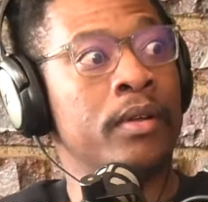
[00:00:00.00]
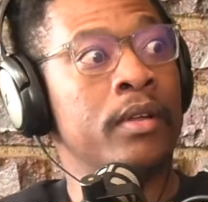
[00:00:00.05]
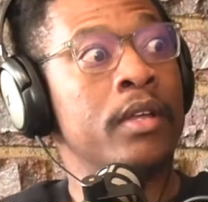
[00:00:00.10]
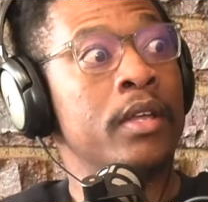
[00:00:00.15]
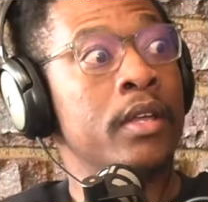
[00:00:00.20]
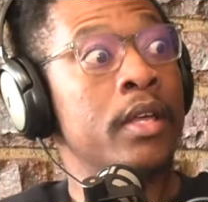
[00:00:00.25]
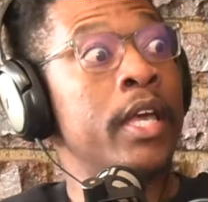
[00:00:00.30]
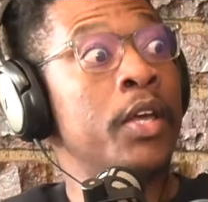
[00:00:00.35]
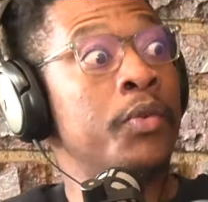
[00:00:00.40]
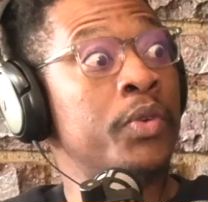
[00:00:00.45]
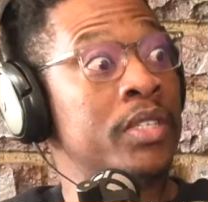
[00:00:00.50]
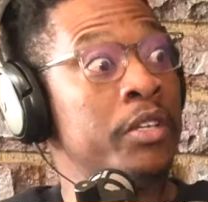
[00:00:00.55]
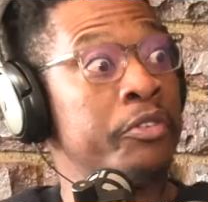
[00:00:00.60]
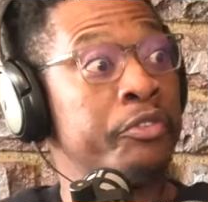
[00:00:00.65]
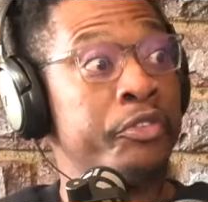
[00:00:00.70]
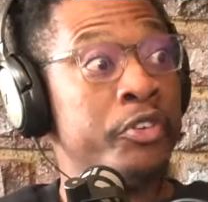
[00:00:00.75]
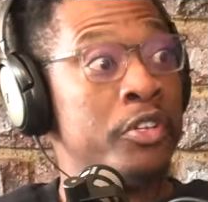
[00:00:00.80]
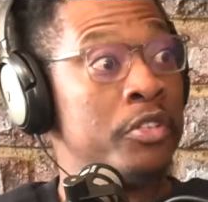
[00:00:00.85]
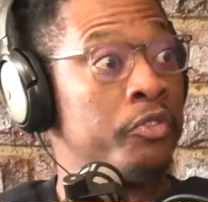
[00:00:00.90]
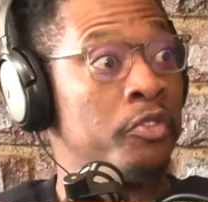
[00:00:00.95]
Got it. It was the
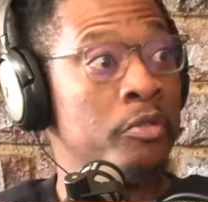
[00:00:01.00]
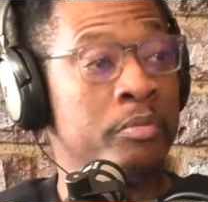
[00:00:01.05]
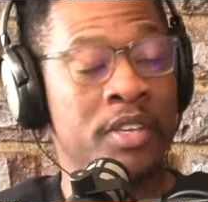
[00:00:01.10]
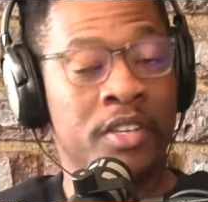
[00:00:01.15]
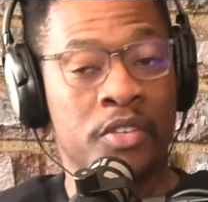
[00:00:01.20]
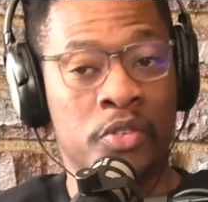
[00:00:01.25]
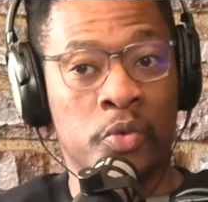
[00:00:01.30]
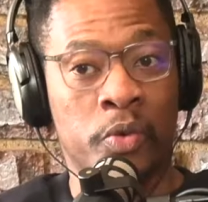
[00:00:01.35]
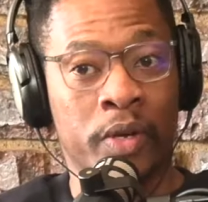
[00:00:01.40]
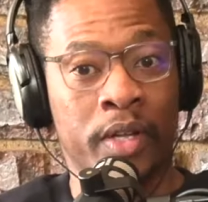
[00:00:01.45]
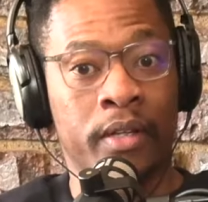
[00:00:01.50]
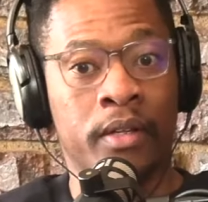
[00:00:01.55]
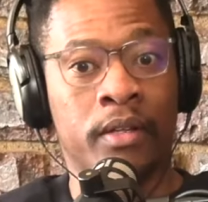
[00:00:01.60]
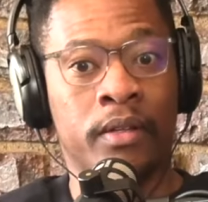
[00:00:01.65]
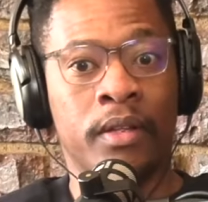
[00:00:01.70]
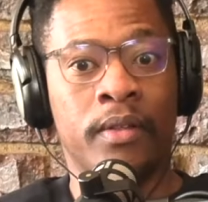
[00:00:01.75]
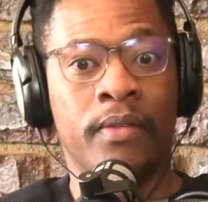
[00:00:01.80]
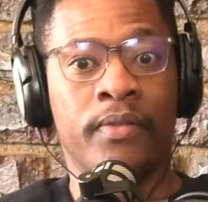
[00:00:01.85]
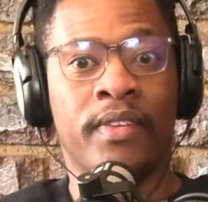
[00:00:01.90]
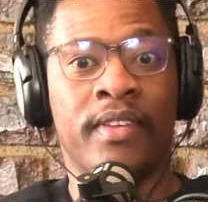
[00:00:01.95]
first for me mm. as
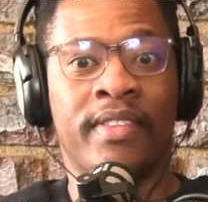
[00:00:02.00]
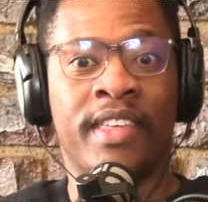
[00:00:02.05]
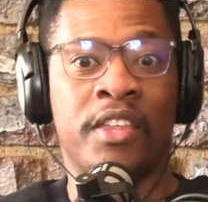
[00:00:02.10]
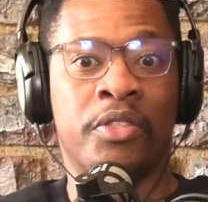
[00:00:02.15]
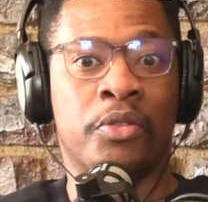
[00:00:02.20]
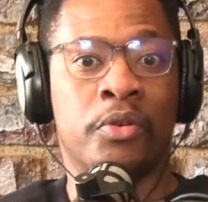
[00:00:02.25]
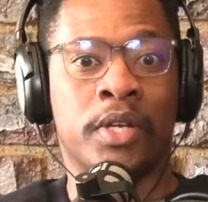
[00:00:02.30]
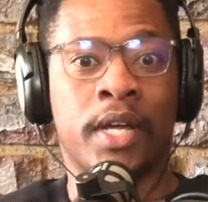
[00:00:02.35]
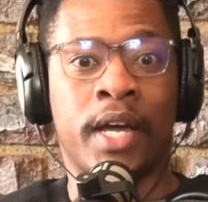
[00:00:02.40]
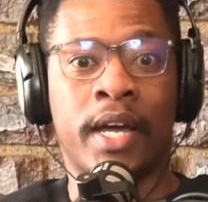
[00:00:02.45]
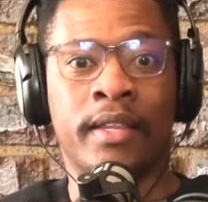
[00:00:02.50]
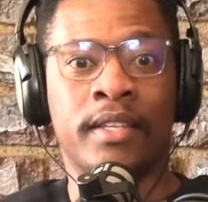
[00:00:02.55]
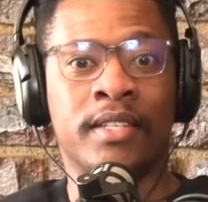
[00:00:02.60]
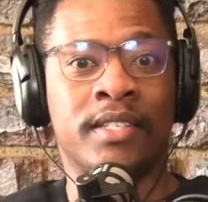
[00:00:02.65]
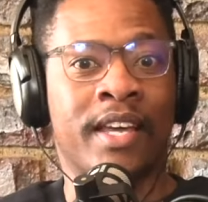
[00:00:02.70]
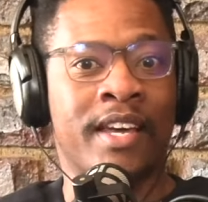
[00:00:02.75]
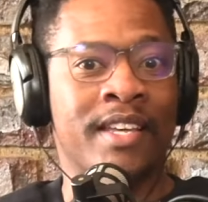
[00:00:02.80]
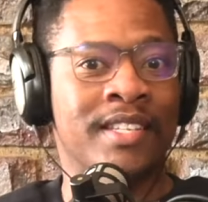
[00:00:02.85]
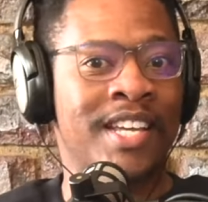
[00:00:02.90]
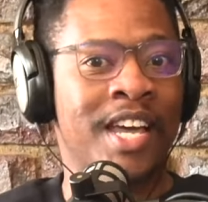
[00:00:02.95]
well. They thought, ah,
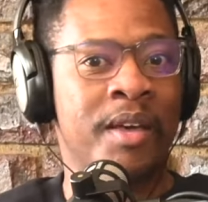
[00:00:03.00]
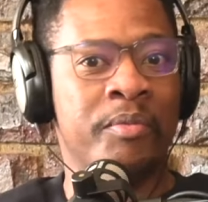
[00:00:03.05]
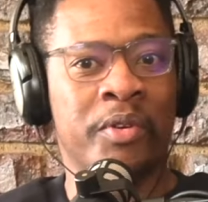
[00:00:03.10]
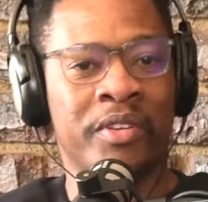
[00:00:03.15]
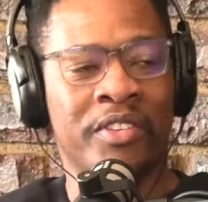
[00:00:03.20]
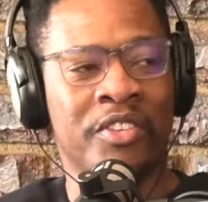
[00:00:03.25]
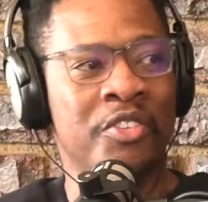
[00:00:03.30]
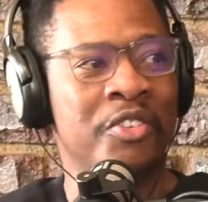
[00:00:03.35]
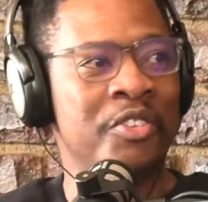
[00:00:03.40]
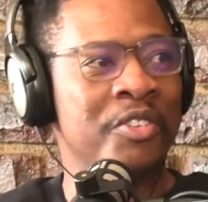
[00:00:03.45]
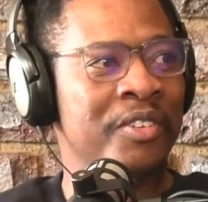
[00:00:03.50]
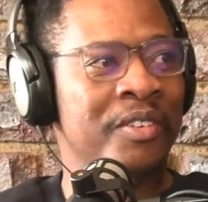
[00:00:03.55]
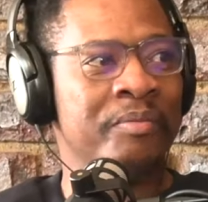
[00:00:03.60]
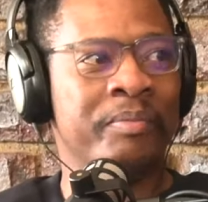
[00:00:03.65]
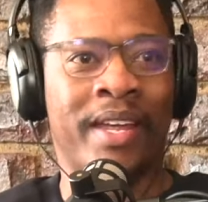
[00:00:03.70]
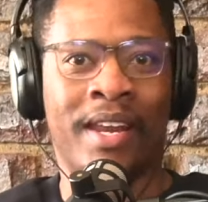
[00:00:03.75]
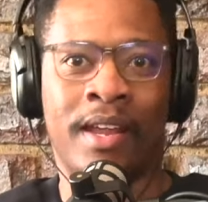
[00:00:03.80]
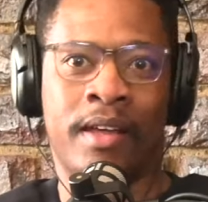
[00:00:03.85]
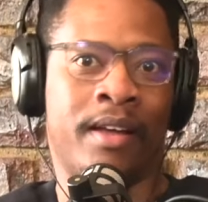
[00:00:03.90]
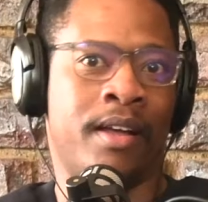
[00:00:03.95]
this guy's coming with me.
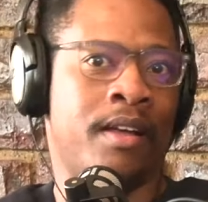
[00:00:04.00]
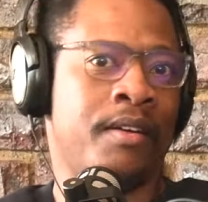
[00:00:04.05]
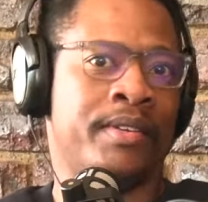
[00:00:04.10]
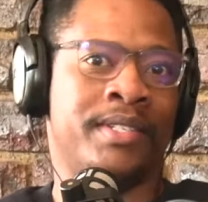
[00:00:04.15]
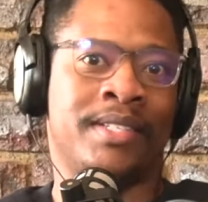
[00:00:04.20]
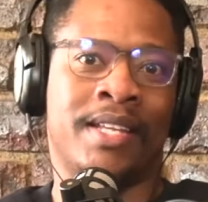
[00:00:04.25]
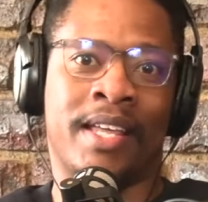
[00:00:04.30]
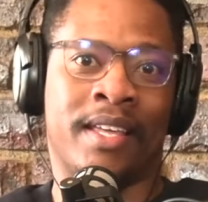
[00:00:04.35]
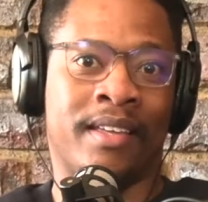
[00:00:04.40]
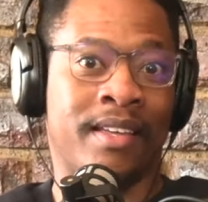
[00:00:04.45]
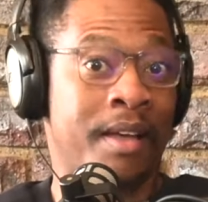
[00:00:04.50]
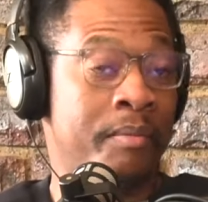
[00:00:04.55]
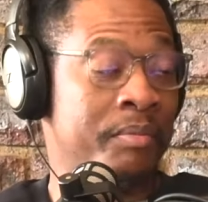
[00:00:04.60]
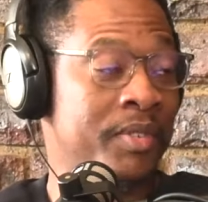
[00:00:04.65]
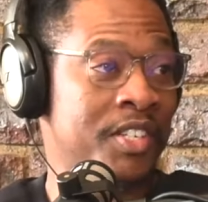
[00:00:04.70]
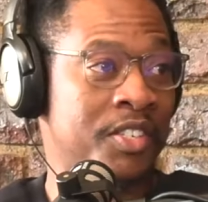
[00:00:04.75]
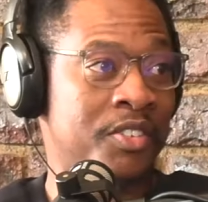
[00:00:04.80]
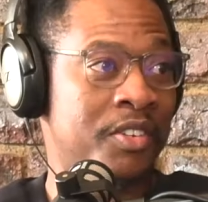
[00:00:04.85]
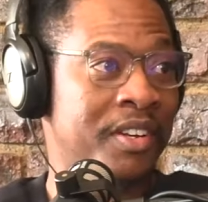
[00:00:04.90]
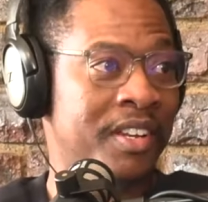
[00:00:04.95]
But I, I was like, I'm
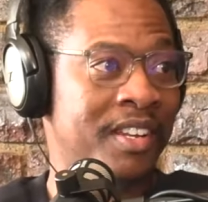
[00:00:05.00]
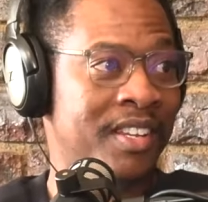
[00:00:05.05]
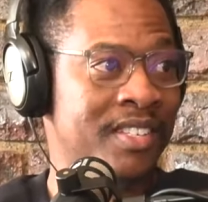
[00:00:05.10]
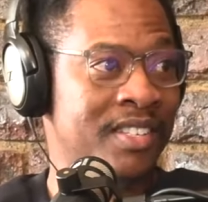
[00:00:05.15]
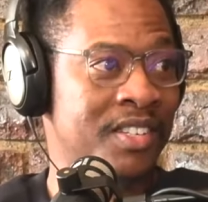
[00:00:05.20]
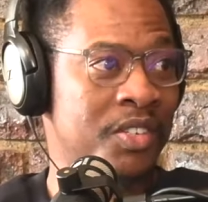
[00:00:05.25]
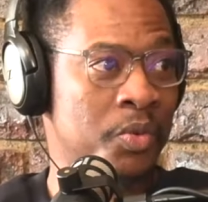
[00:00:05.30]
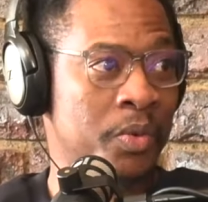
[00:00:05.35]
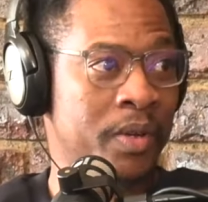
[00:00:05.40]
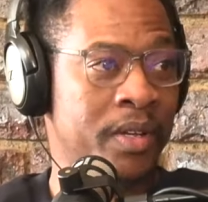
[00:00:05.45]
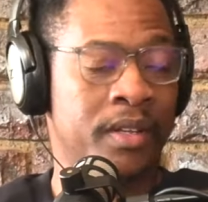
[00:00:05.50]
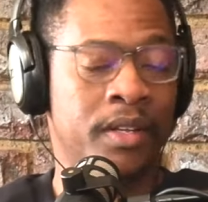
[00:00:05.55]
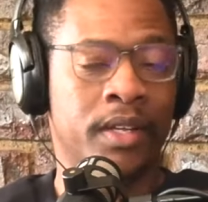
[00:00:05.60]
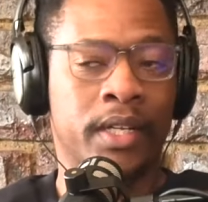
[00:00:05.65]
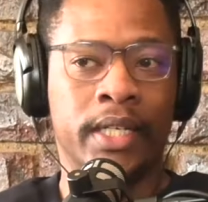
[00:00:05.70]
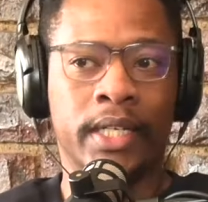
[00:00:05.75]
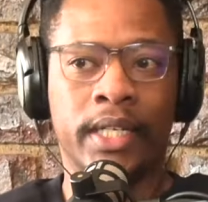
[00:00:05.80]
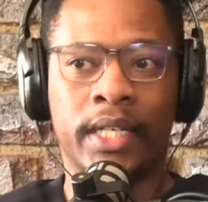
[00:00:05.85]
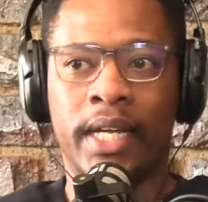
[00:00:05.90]
just starting this as mm. well.